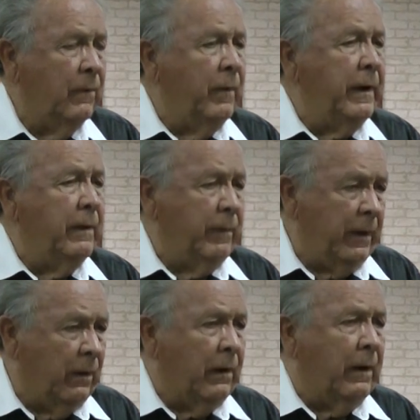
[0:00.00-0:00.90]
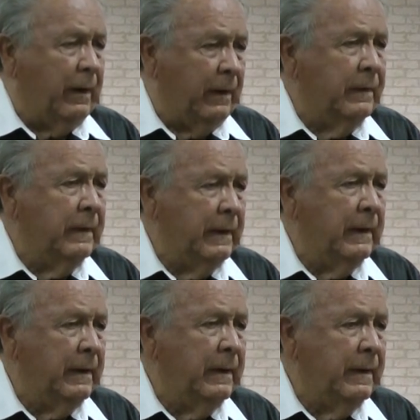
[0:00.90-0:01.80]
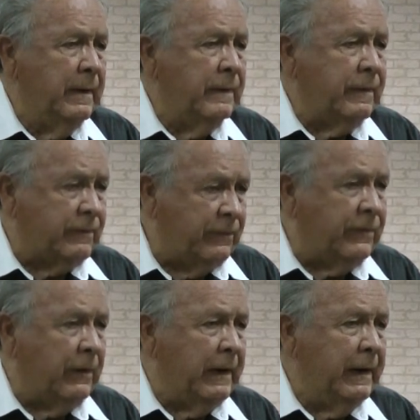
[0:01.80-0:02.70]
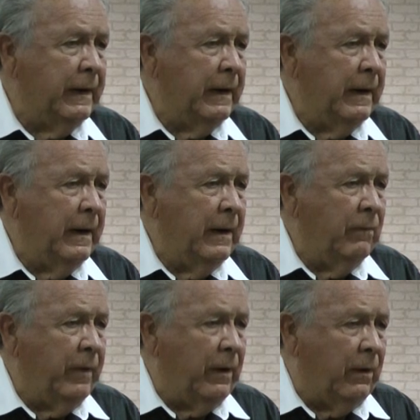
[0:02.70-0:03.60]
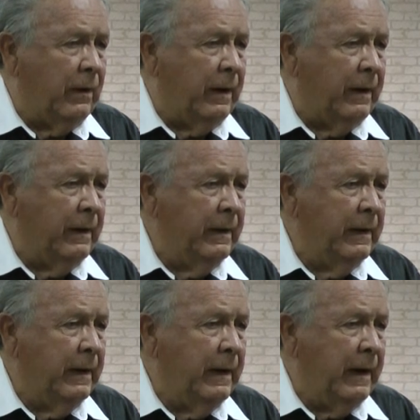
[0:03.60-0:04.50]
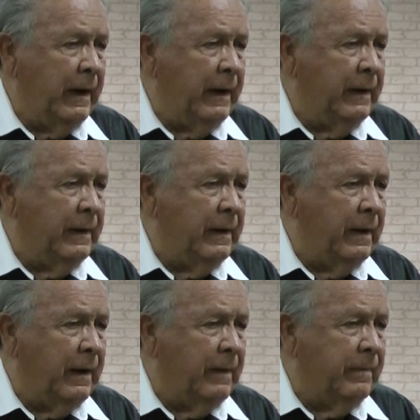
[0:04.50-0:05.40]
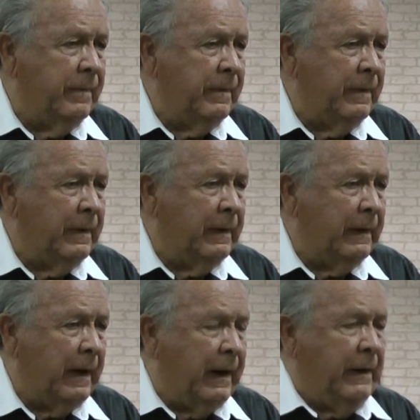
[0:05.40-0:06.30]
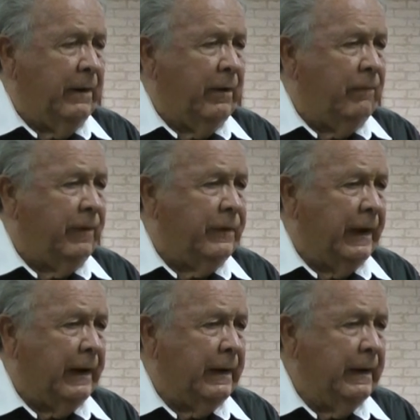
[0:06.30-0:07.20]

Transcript: We, we all are, Sister Shirley. We all are. And uh, I hear everything.